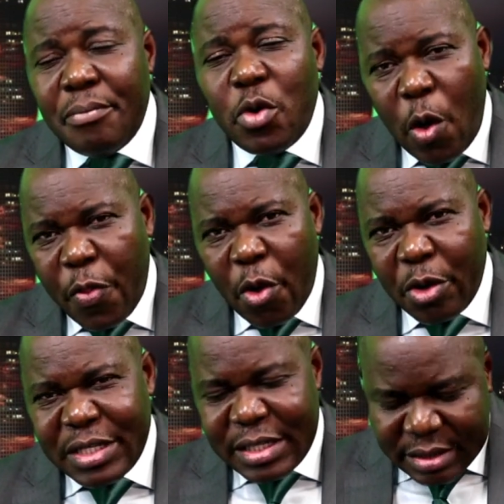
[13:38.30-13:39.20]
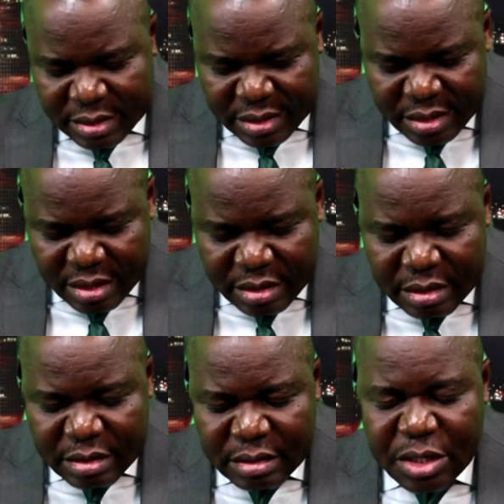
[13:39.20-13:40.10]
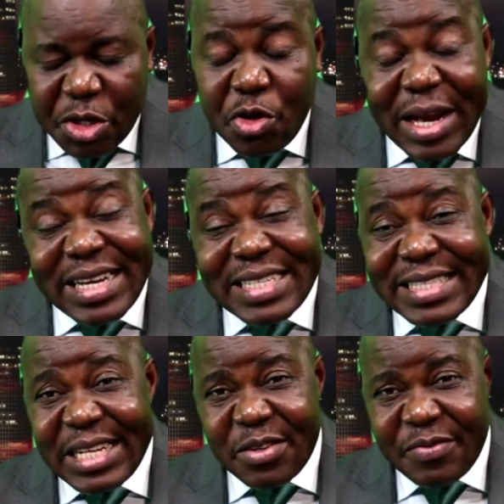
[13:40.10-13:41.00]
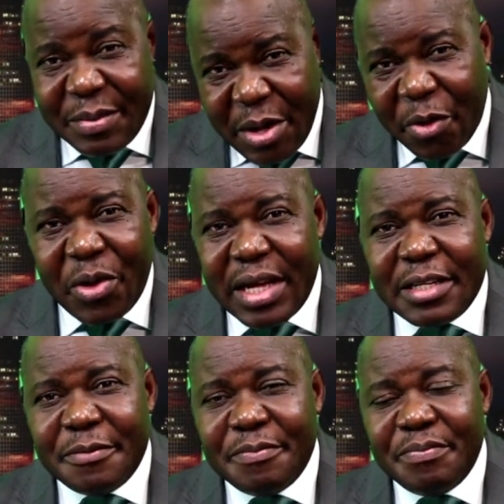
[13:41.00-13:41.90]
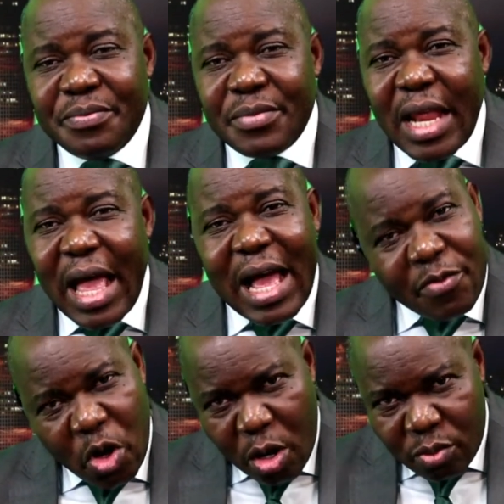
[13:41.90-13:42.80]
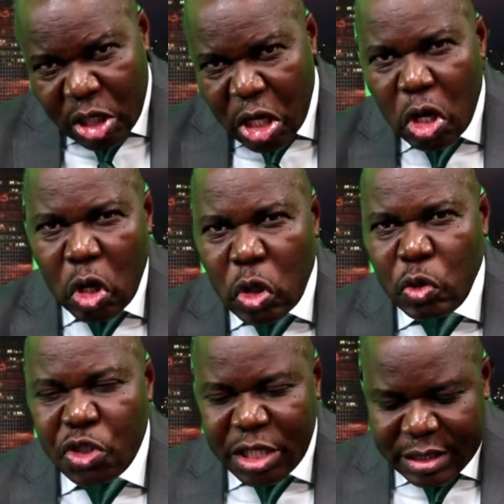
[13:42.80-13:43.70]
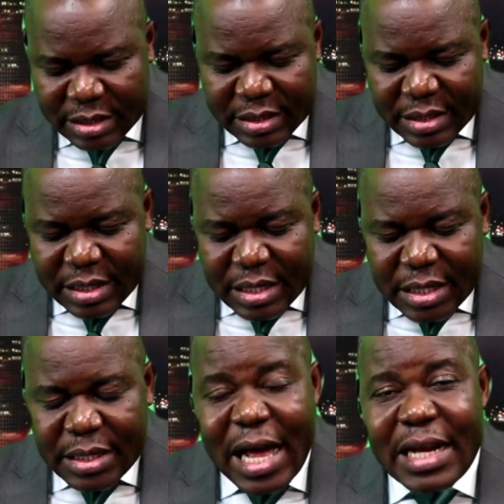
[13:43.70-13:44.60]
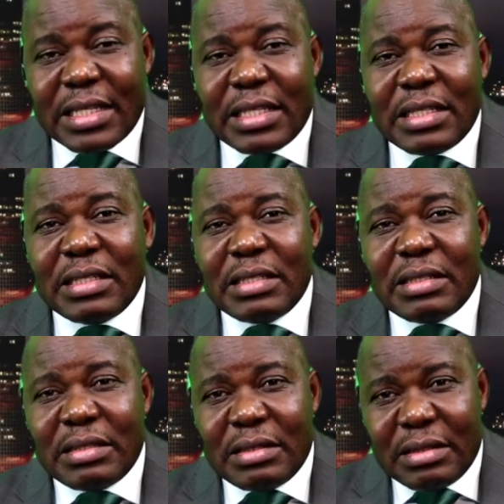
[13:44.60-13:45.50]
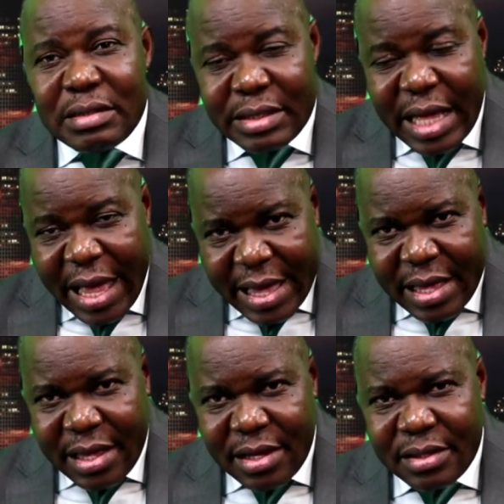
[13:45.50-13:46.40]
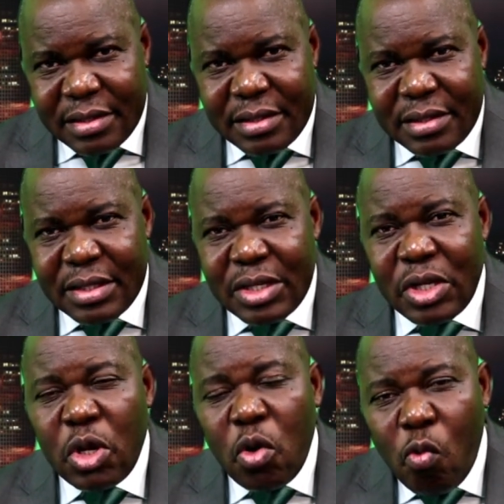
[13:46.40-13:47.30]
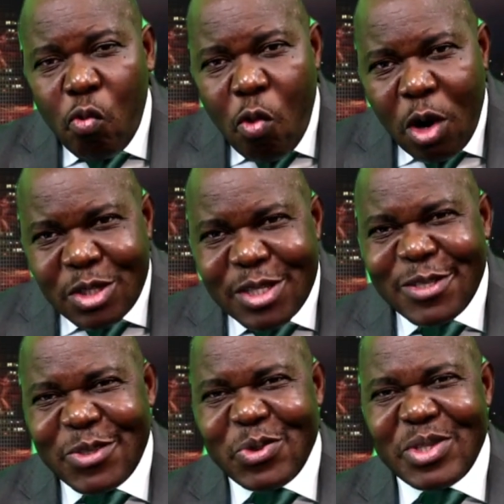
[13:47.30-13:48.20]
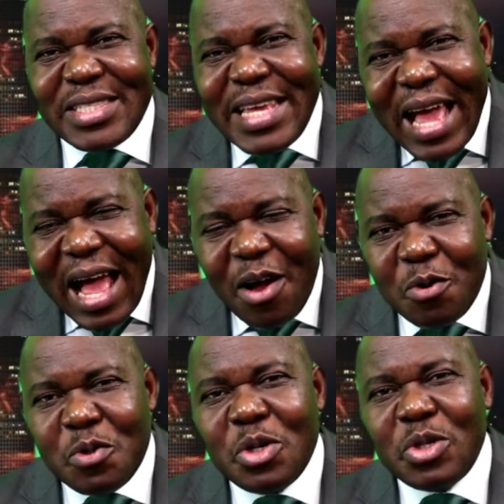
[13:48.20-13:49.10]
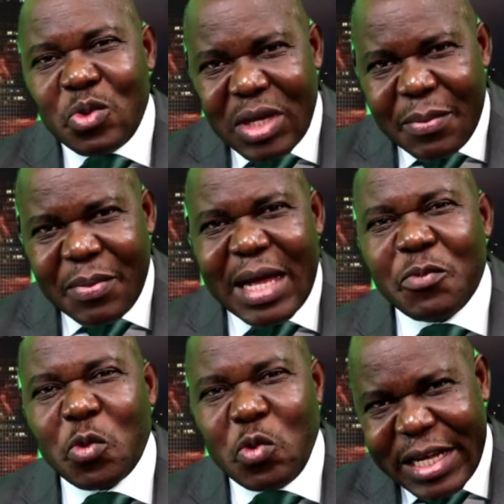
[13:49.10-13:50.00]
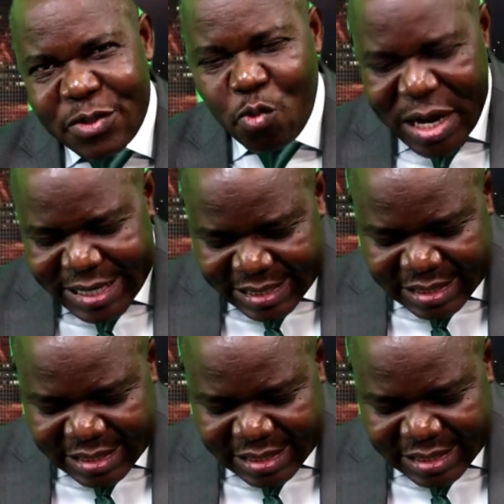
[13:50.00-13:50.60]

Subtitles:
authorities in the United States of America have come to the conclusion that they want to see how to keep Cameroon as one.